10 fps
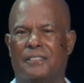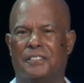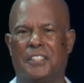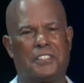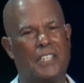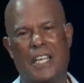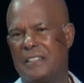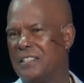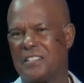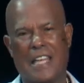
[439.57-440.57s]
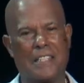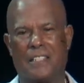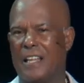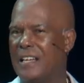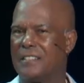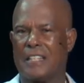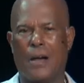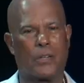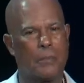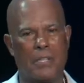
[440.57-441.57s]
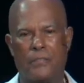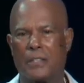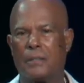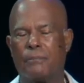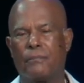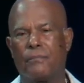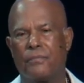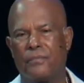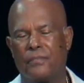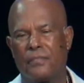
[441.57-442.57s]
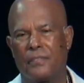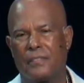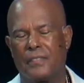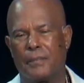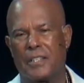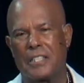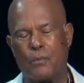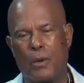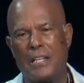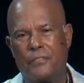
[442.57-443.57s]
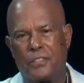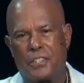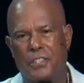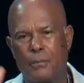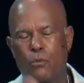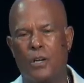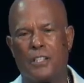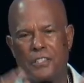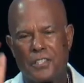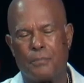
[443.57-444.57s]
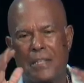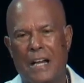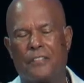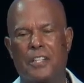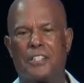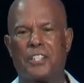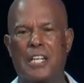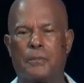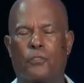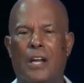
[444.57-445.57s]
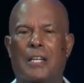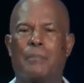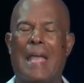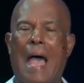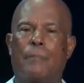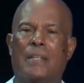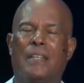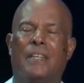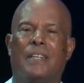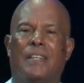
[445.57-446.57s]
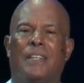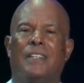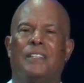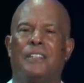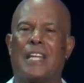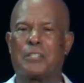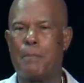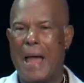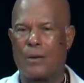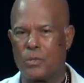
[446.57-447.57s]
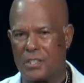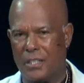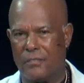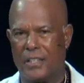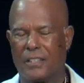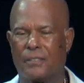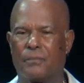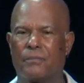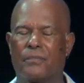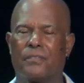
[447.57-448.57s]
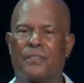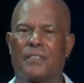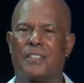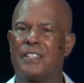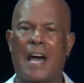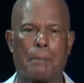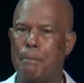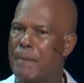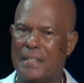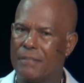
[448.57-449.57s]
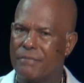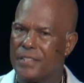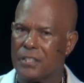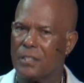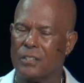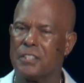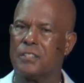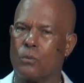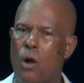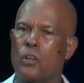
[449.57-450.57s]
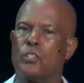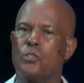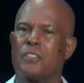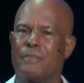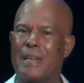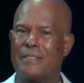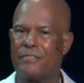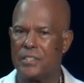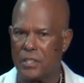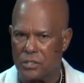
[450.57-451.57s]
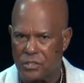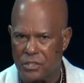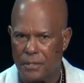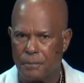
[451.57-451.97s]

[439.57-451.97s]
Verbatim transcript: Just stand in line and say, I want to be a victim because I'm waiting for someone or something out there to change before I can be happy. That's backwards living. It's not metaphysical. It's the wrong use of metaphysics.